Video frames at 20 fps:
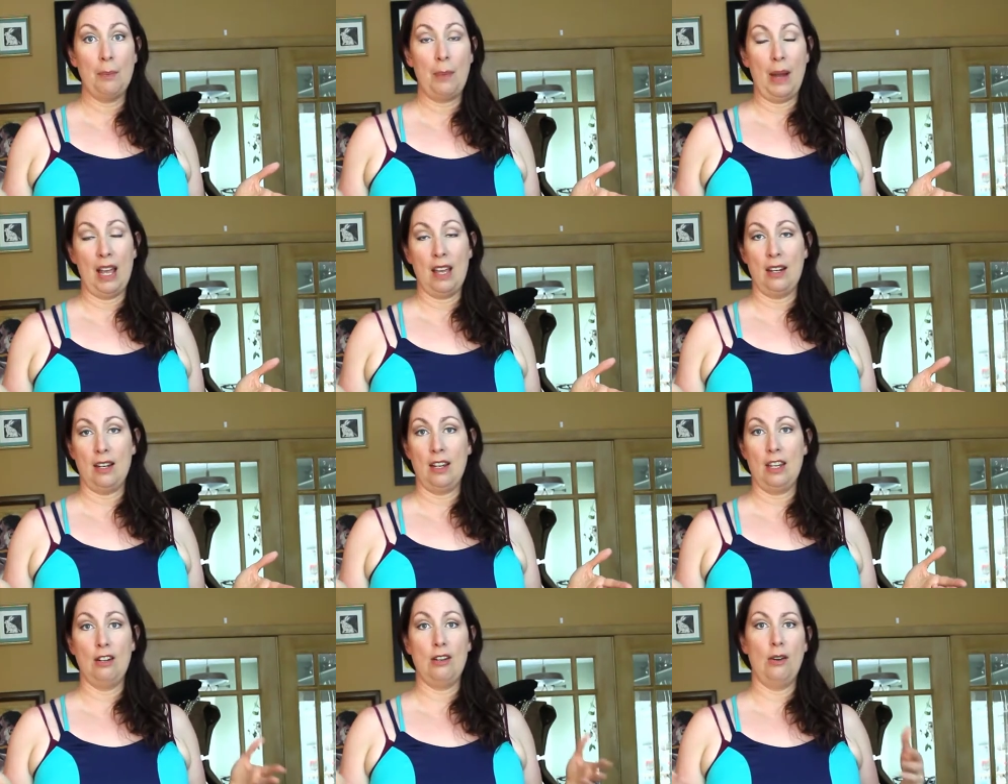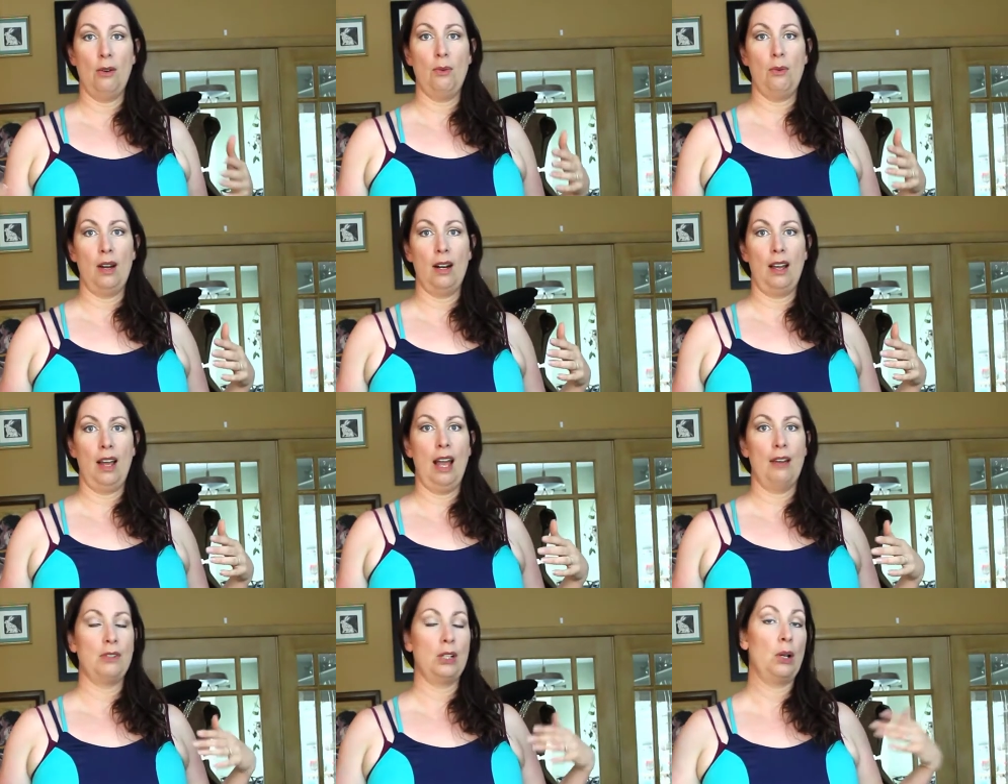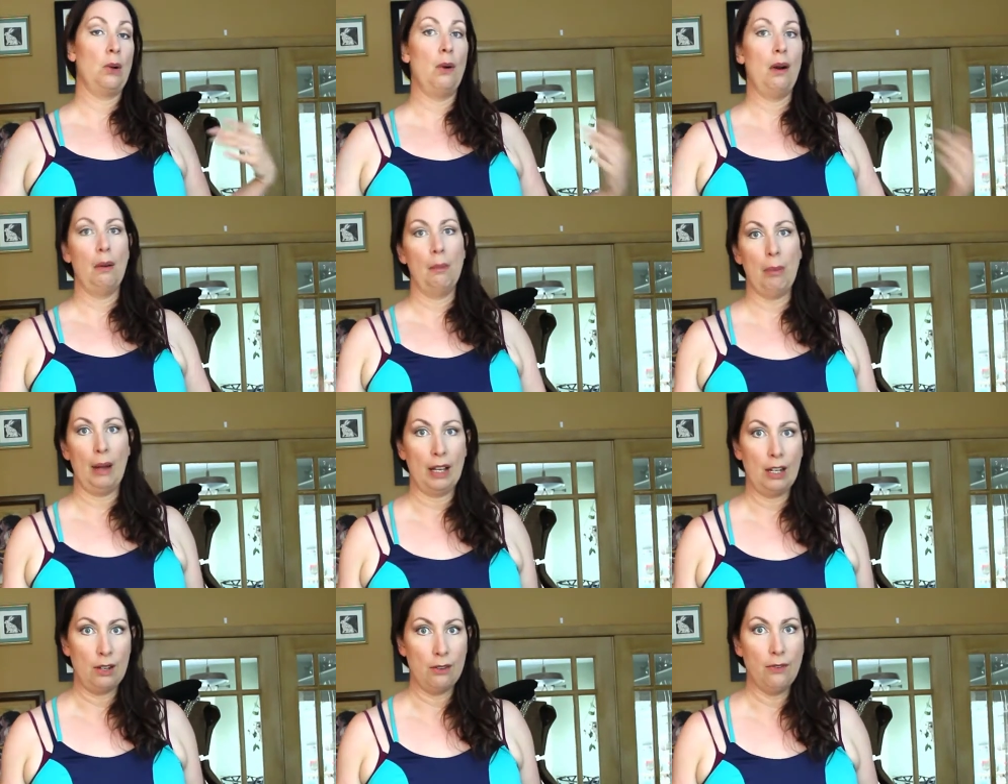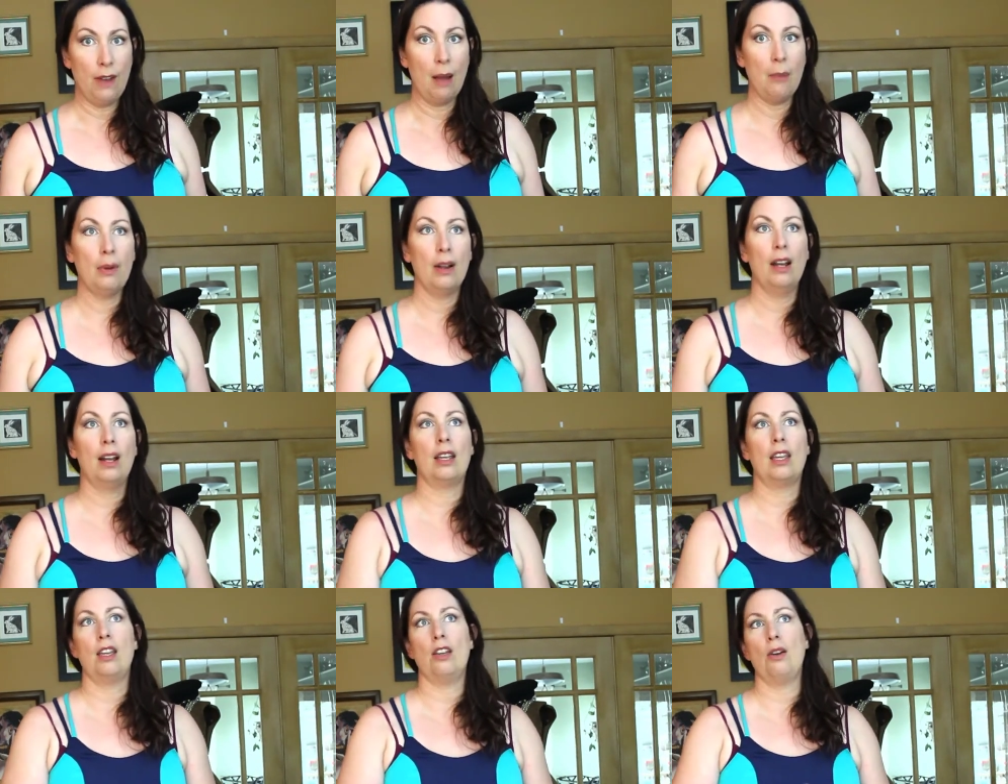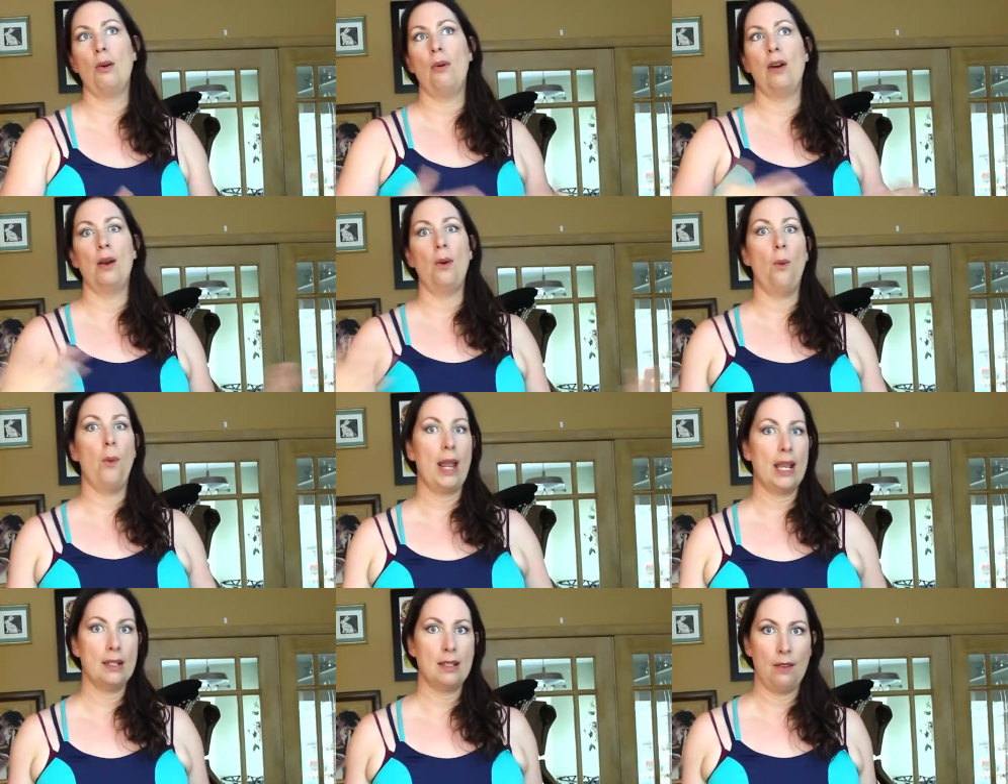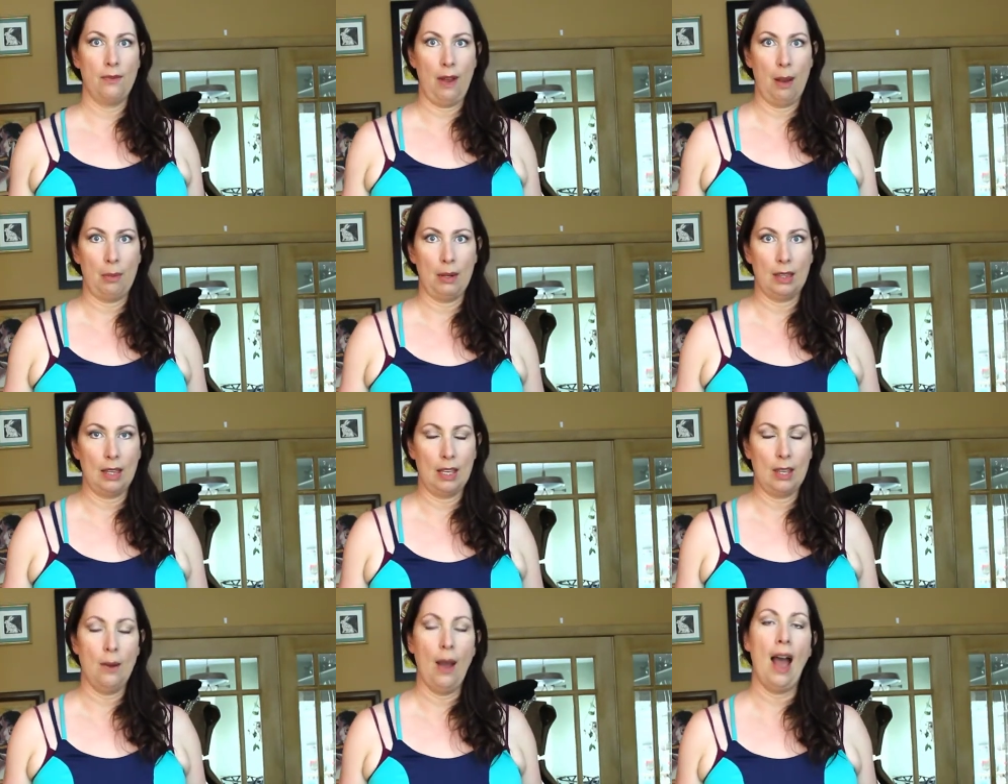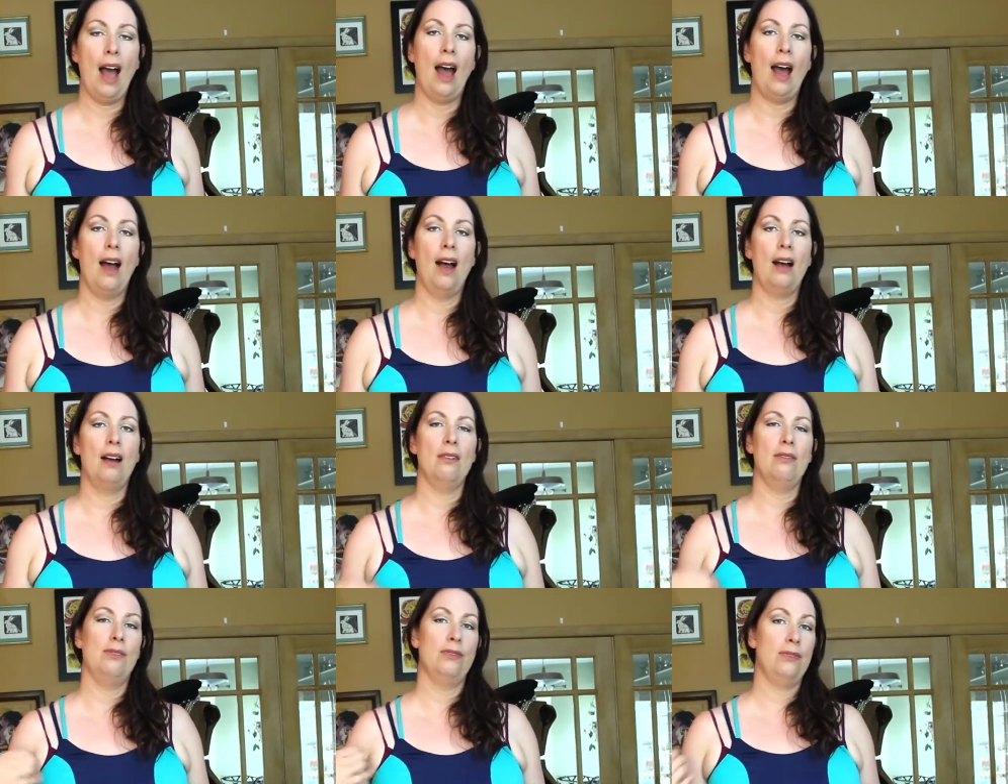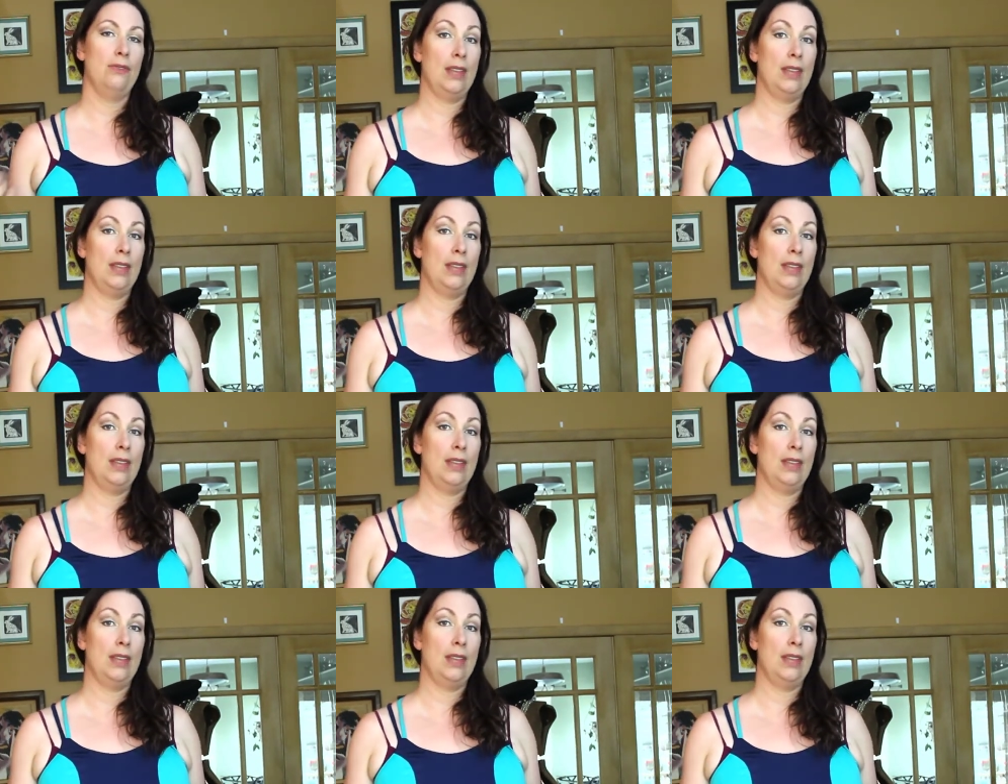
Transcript: but you don't want to have to go out and buy new fabric, you don't want to waste the fabric that you have,